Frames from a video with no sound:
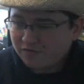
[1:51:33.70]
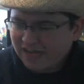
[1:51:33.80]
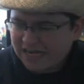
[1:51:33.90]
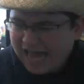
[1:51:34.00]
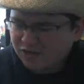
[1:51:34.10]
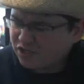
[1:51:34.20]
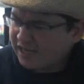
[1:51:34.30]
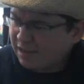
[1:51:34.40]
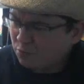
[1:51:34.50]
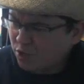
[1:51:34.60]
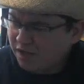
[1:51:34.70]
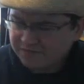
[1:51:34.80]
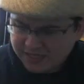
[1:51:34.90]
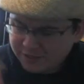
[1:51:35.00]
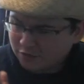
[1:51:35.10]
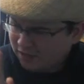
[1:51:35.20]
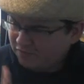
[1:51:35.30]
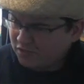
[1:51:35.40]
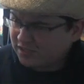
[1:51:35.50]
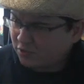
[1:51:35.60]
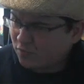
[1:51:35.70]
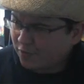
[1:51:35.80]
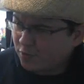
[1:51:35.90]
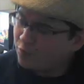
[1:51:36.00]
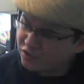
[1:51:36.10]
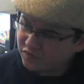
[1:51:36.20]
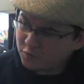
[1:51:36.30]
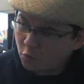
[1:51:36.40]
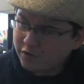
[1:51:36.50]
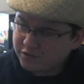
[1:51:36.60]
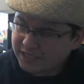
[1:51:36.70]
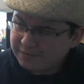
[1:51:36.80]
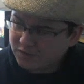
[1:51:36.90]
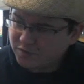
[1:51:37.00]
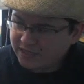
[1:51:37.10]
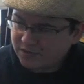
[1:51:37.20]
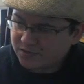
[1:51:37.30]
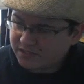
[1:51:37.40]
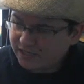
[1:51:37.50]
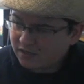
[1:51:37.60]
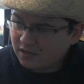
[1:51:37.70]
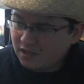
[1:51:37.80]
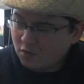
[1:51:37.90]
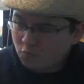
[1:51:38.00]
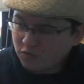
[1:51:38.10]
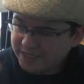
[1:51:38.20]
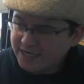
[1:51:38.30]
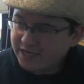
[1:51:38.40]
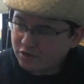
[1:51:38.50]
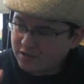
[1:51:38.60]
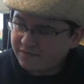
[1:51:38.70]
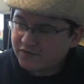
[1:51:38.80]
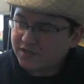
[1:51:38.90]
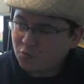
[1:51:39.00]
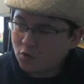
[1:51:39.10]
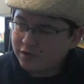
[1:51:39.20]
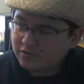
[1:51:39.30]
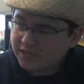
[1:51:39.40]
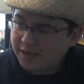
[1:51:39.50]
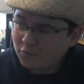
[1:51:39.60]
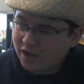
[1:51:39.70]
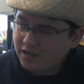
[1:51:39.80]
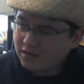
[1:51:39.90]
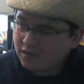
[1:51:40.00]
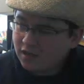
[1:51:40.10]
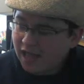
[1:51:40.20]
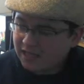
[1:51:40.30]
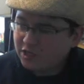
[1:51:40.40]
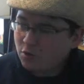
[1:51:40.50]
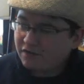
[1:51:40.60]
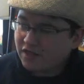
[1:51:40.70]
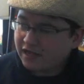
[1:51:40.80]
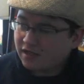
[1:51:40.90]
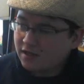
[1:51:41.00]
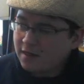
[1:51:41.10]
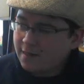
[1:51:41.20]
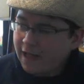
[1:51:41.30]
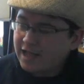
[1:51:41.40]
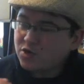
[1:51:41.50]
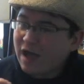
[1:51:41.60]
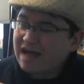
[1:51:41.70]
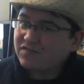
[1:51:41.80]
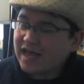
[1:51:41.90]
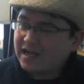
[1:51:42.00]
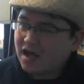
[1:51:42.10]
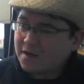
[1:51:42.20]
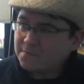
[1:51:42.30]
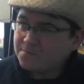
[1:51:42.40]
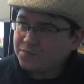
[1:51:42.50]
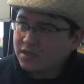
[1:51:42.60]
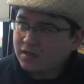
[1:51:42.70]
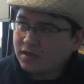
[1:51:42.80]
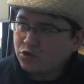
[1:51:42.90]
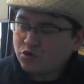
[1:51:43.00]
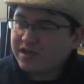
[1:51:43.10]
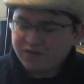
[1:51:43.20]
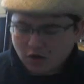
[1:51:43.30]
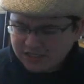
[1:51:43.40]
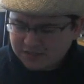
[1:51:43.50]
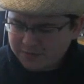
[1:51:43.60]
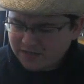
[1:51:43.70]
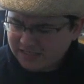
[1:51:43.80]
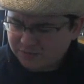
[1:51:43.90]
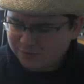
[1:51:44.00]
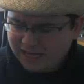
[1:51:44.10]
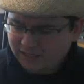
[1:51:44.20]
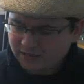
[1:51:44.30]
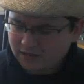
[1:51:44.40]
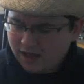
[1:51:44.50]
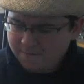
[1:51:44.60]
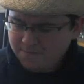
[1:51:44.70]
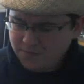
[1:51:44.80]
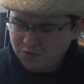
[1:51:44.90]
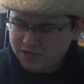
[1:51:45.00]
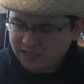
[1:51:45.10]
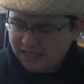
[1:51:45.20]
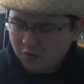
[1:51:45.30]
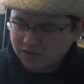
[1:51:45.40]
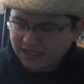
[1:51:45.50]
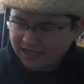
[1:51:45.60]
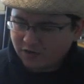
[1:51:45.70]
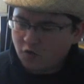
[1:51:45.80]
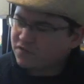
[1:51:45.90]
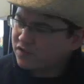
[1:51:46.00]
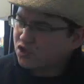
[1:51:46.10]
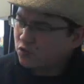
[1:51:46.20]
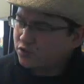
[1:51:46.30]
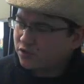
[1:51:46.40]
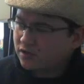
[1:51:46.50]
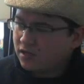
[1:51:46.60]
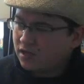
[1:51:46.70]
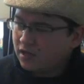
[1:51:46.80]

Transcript: of like an action game where you have linear levels that you run through which for yeah. a Warriors game is really interesting. Yeah. Linear levels in a Warriors game, right? And like you have that like be done well. And you have like um you're given all these abilities with like um you can like go into like an over the shoulder